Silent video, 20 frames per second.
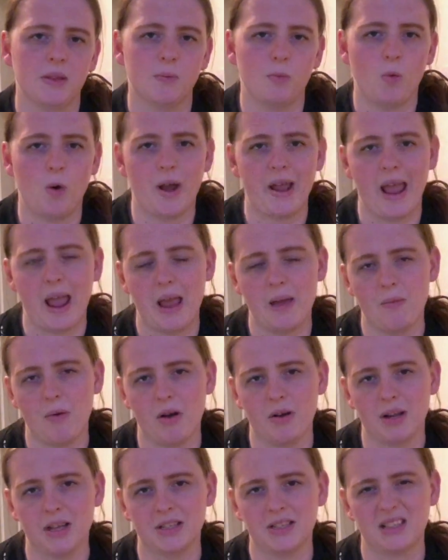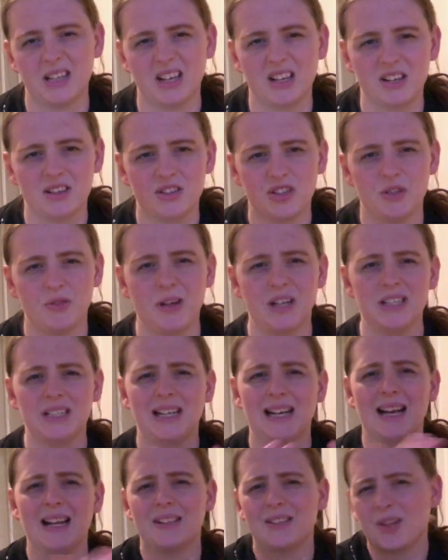YA market
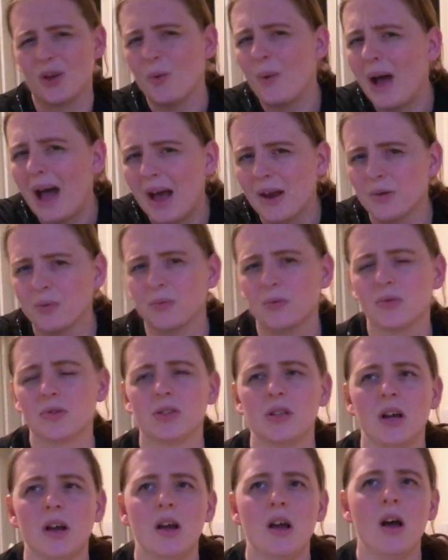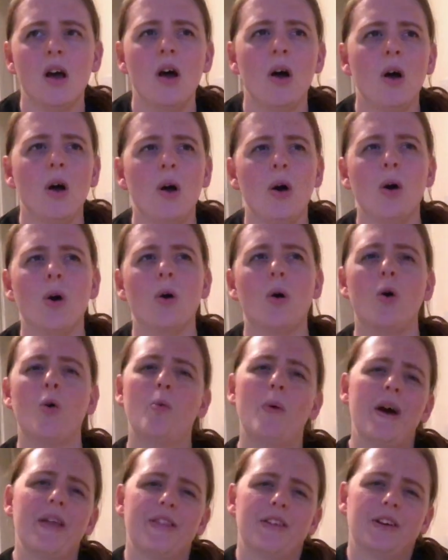saturated, let's go adult. Or
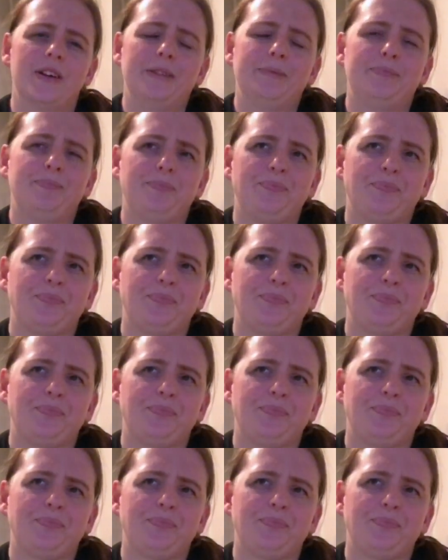whether